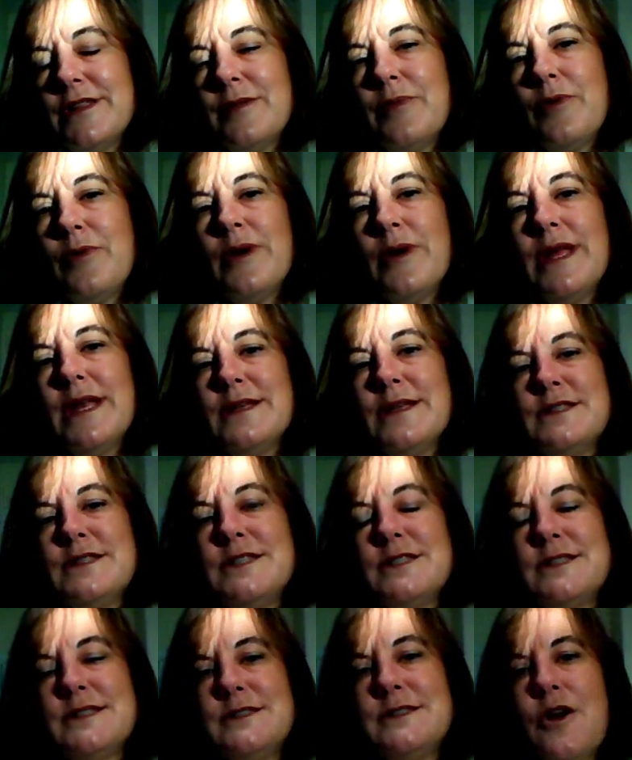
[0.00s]
The point
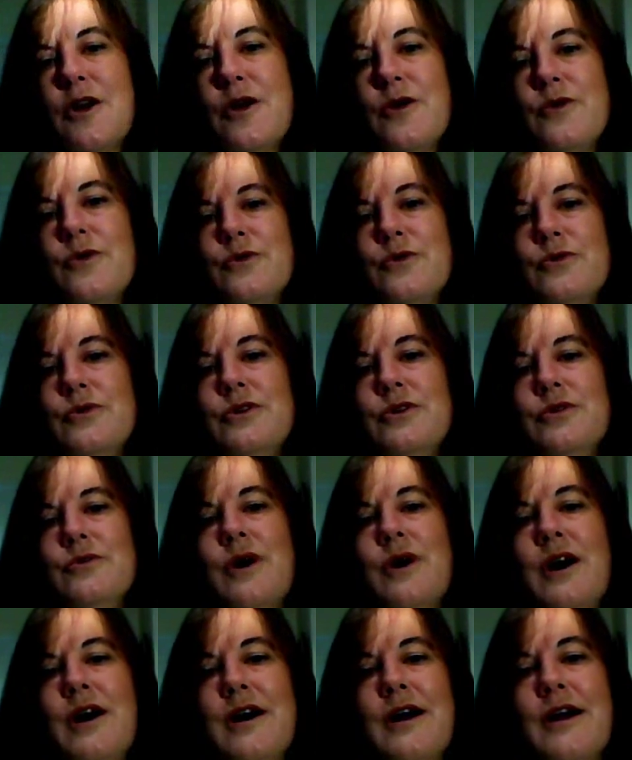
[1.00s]
is just know who
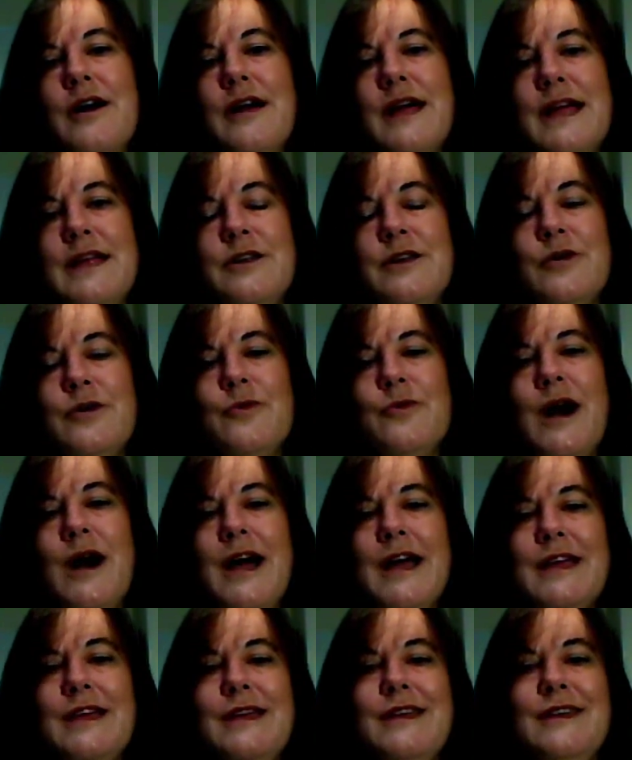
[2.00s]
you are and know
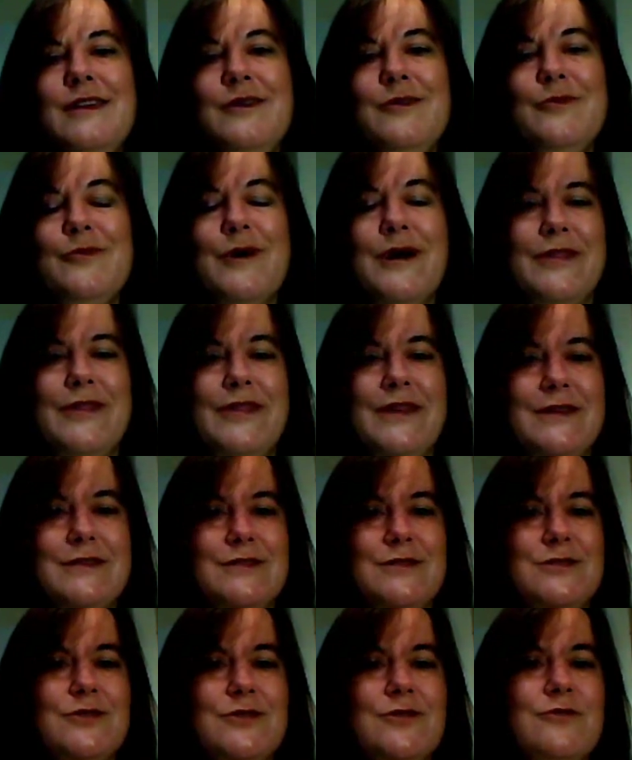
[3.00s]
why you want
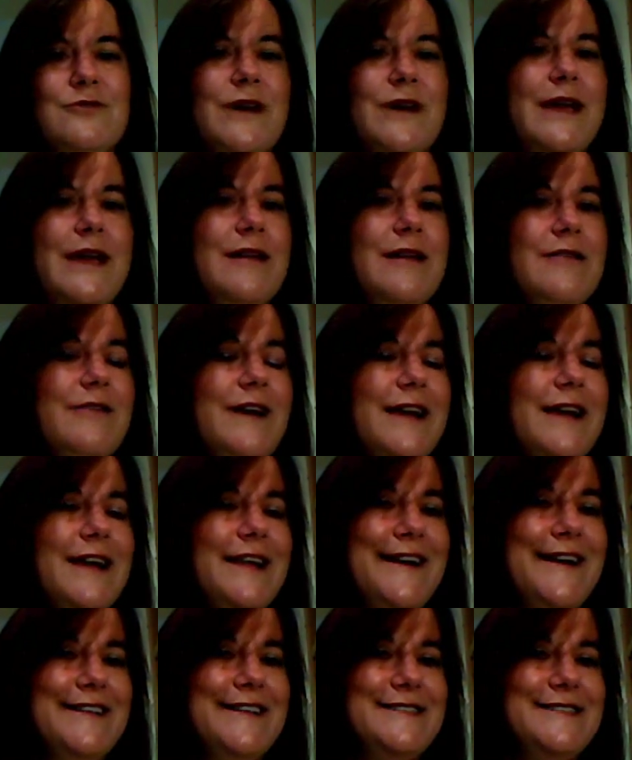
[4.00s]
things a certain way, and
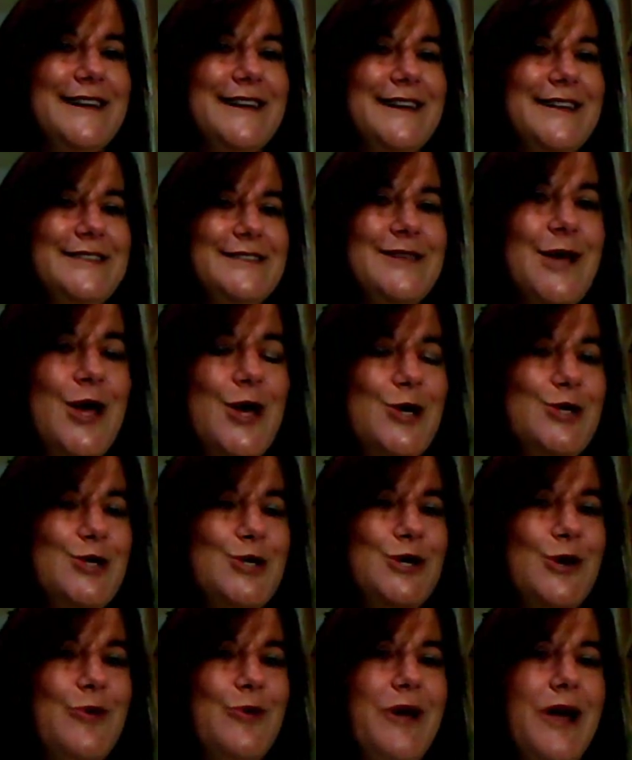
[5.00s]
recognize that it's
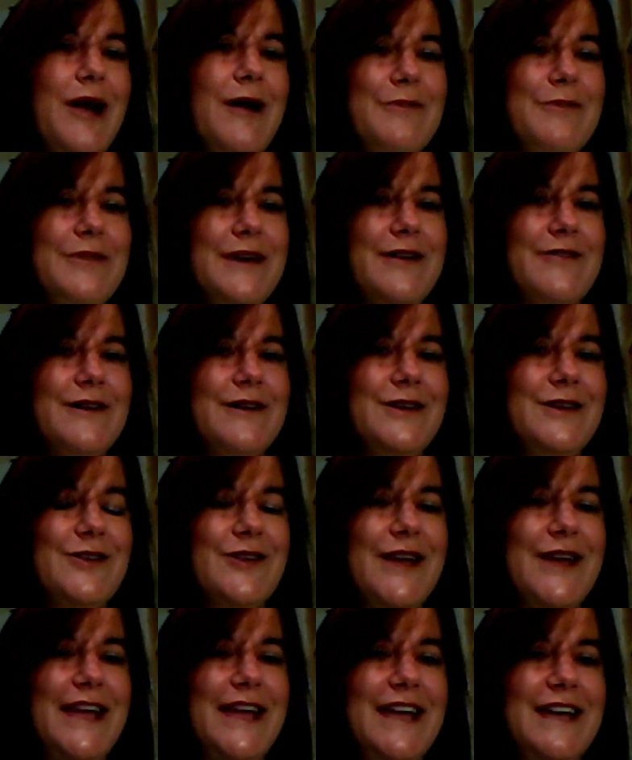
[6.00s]
showing up there in
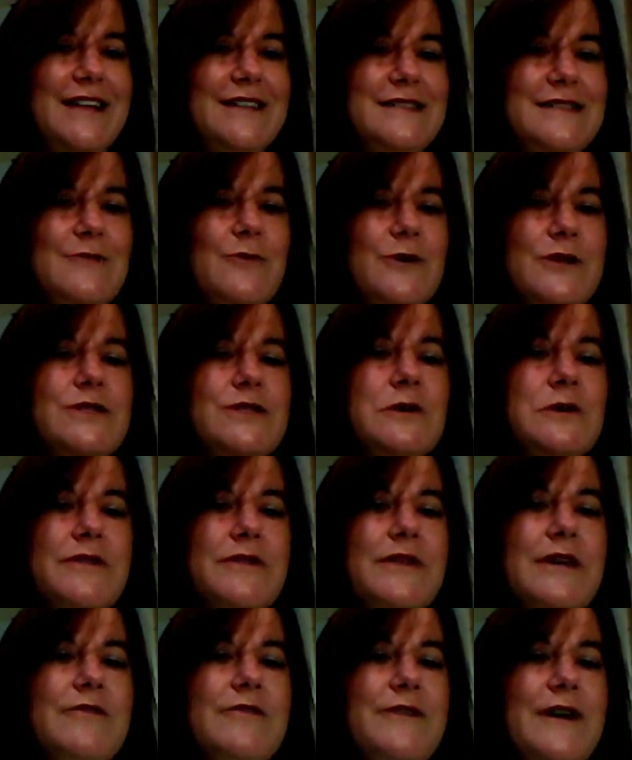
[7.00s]
your hands. And once you
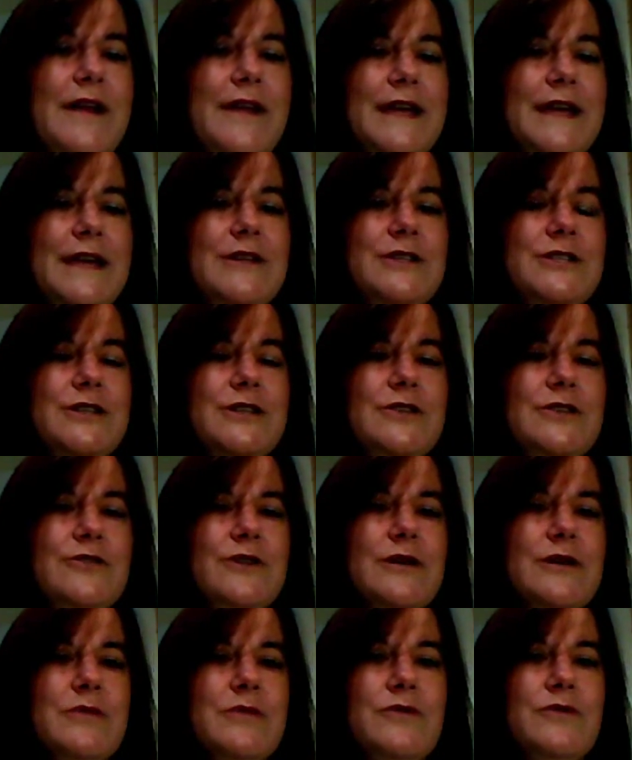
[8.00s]
have that validation,
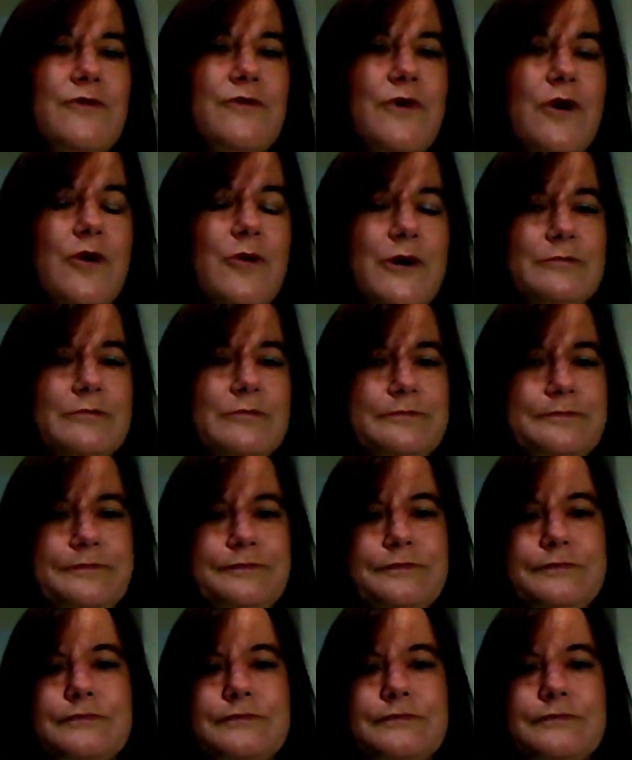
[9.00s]
you can move forward.